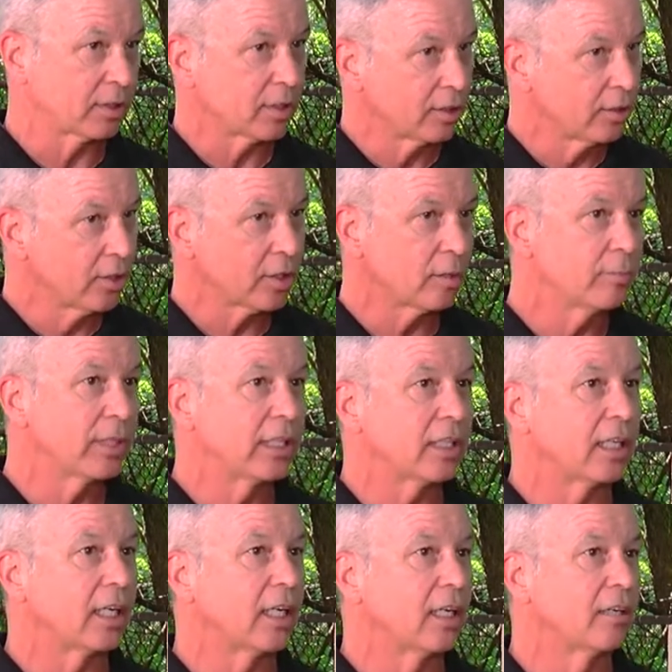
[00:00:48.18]
little bit
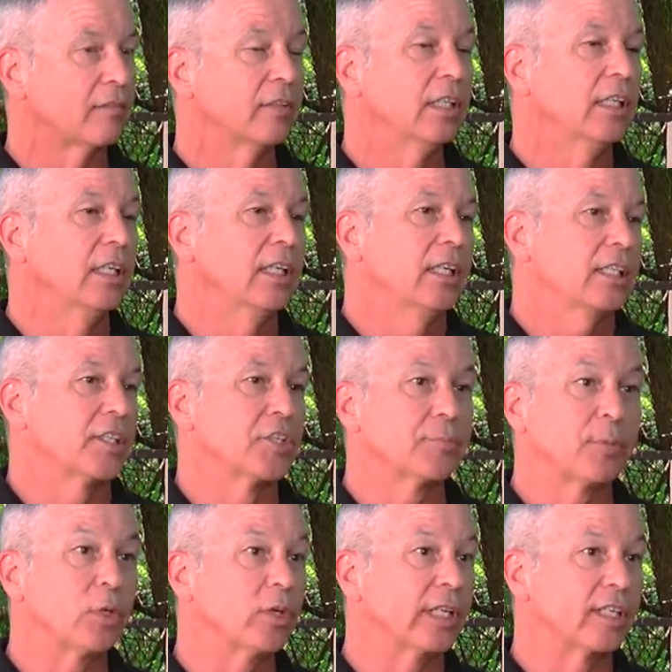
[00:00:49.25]
of
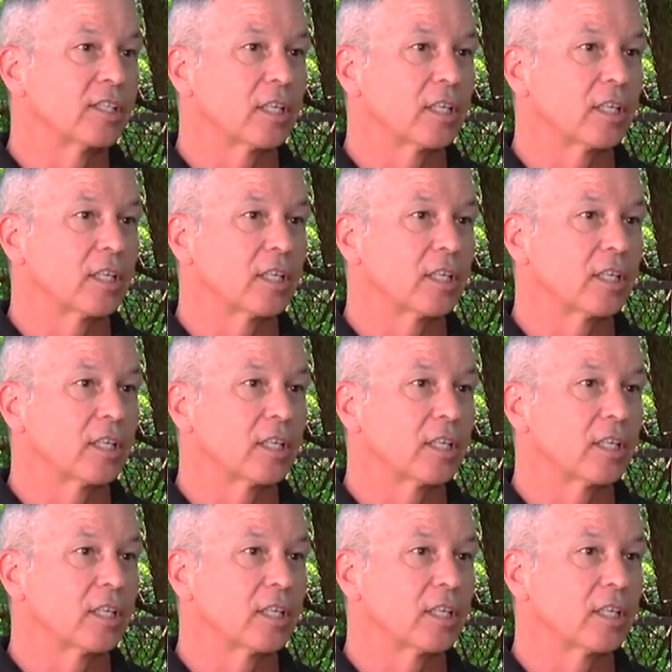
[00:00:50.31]
disputing.